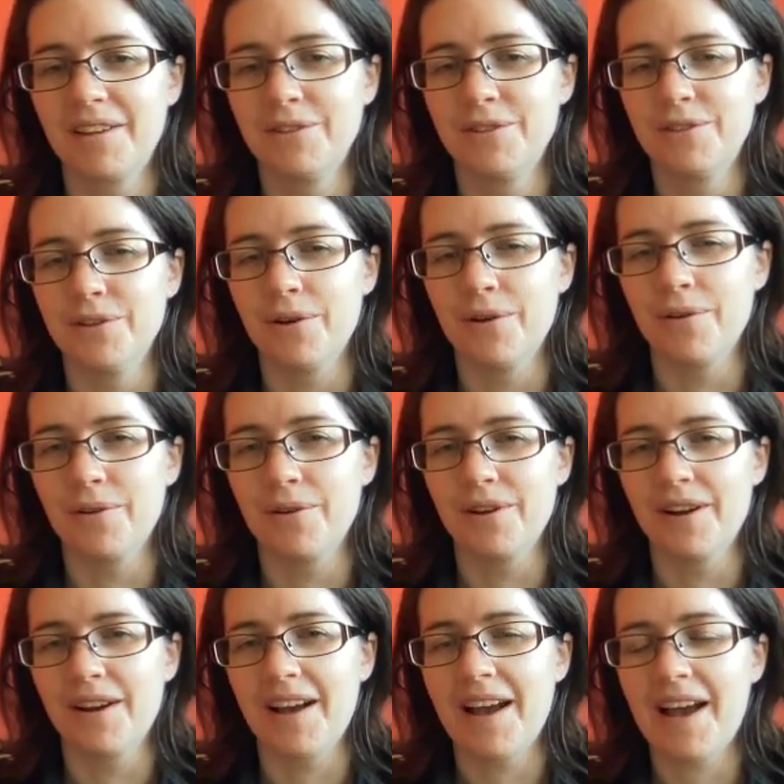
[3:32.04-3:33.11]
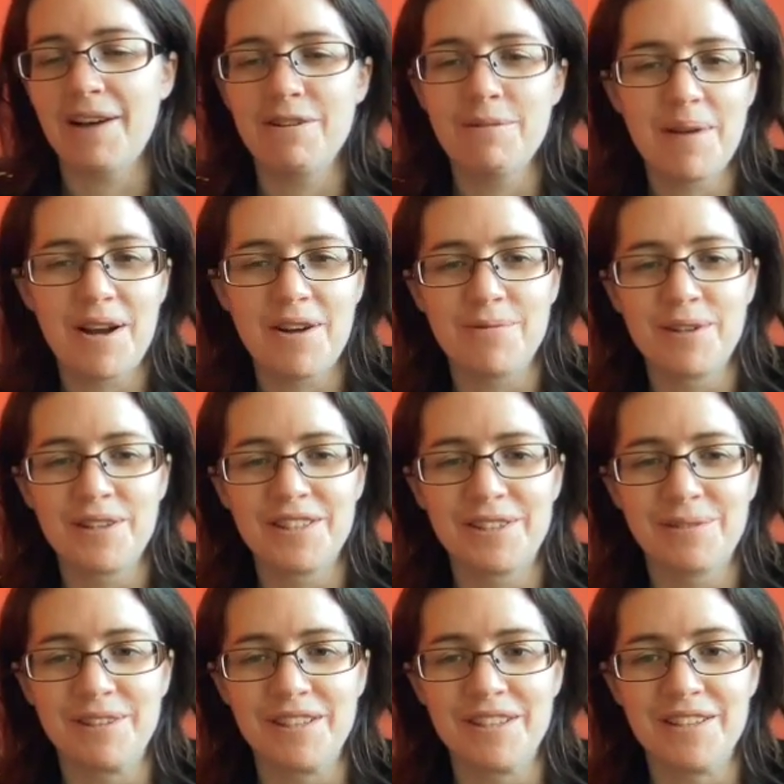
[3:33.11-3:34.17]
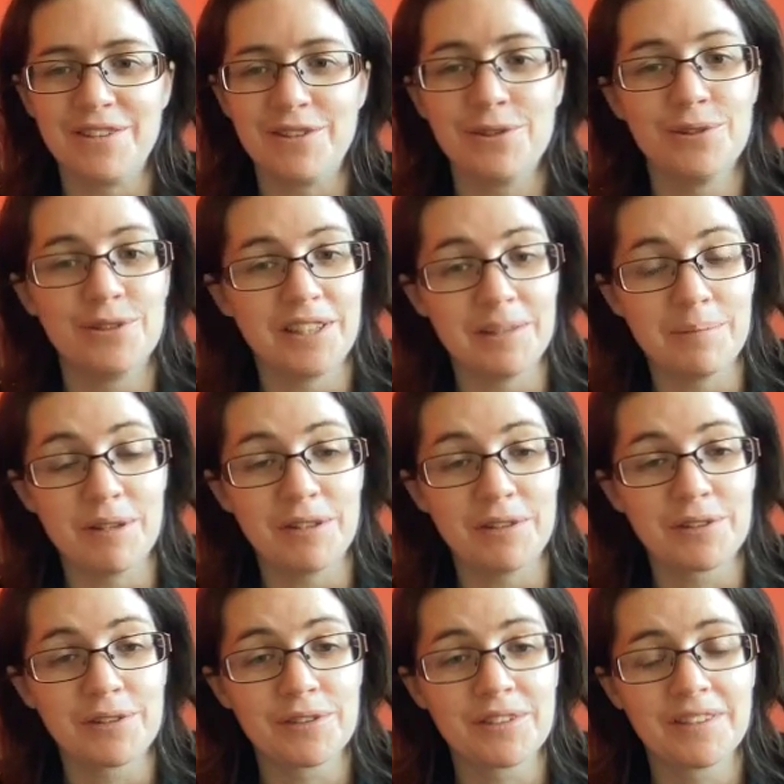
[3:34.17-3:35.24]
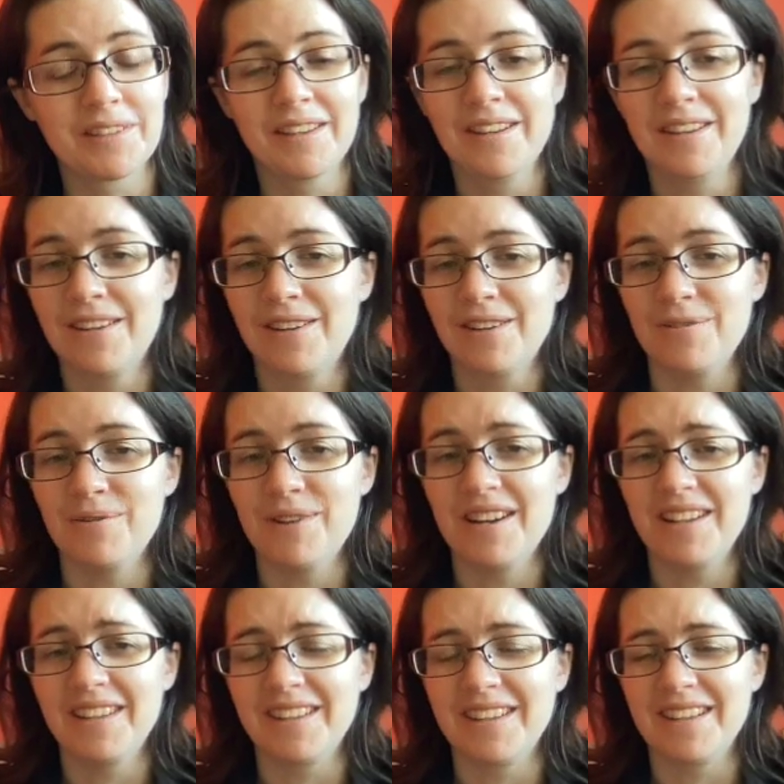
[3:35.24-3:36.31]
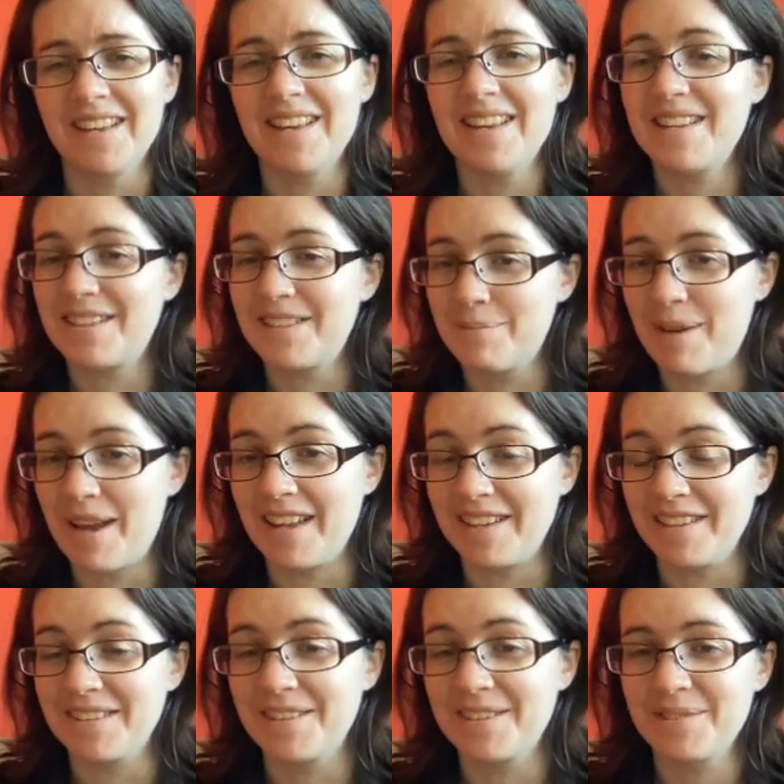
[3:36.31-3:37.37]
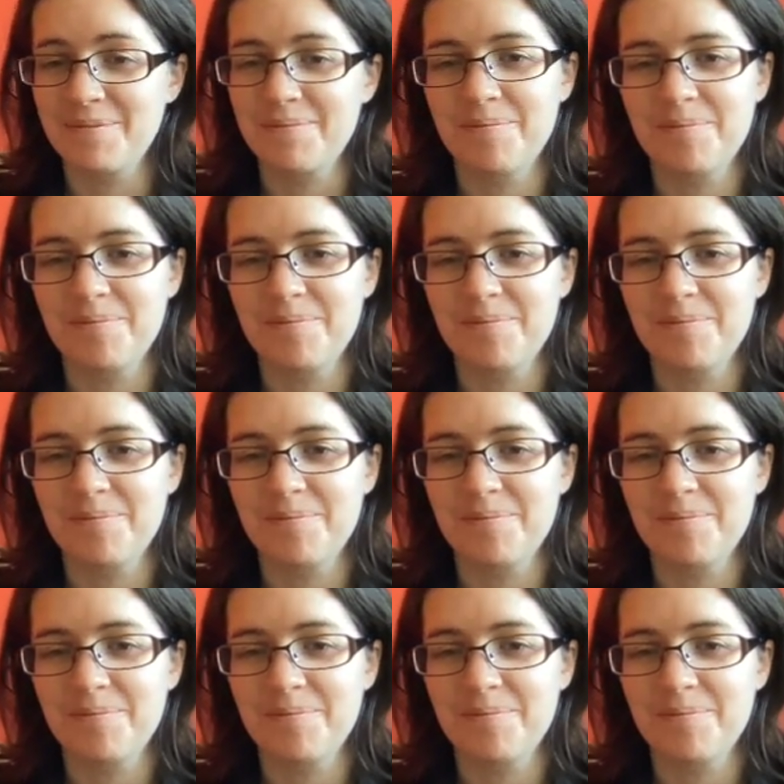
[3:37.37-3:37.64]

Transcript: So how about words with 2 syllables? Well, it depends.